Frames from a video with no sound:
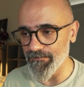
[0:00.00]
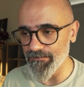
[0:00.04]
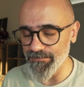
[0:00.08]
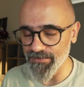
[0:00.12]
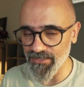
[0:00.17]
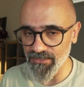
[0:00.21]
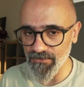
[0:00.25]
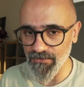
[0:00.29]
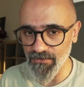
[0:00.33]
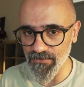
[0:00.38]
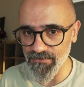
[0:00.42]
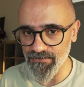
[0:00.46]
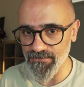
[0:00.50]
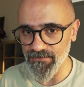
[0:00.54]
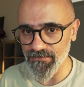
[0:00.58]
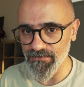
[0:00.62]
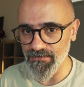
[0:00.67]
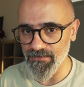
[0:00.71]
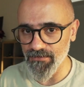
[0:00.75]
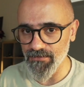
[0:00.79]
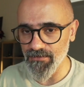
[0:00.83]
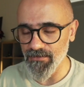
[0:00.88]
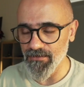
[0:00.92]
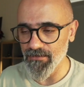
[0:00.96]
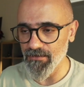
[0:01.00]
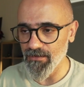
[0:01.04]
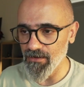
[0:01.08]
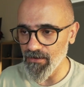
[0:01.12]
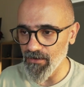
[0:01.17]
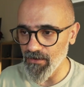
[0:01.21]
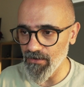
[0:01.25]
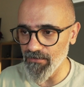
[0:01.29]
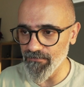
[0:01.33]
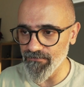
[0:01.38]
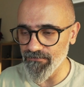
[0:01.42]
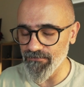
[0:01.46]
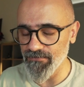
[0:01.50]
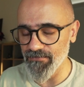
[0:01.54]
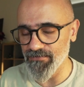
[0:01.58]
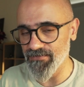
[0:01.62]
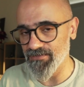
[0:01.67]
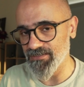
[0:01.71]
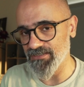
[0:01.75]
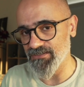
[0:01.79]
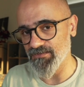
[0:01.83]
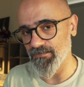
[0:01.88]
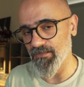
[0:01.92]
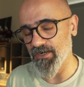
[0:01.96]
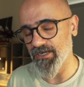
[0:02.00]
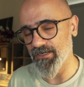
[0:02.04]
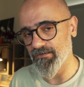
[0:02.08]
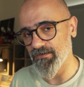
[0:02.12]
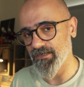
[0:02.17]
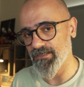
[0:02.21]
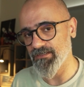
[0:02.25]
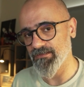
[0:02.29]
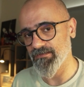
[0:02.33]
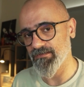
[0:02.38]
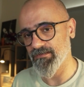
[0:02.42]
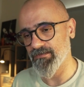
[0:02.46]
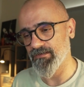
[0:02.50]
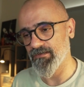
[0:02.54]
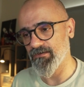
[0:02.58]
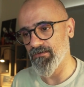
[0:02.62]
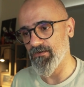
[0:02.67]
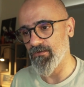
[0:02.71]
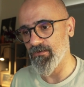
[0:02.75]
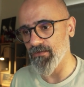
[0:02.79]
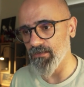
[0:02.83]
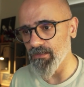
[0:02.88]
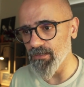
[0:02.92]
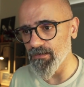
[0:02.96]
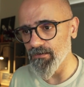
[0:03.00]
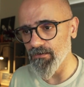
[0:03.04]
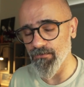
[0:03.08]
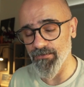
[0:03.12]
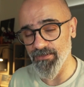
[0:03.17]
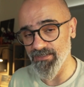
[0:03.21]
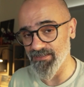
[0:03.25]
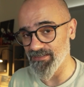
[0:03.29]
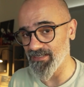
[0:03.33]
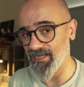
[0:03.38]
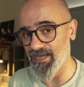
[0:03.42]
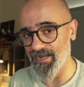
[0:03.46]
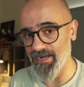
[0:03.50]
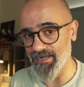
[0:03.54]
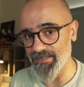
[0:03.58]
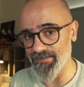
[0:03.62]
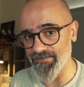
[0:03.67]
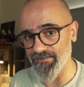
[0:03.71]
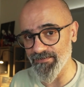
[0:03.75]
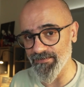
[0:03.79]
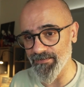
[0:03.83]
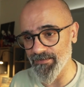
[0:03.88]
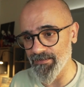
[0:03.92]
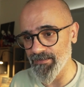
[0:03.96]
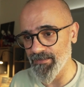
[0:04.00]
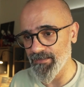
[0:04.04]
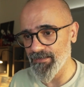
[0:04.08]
because of these migraines or these headaches.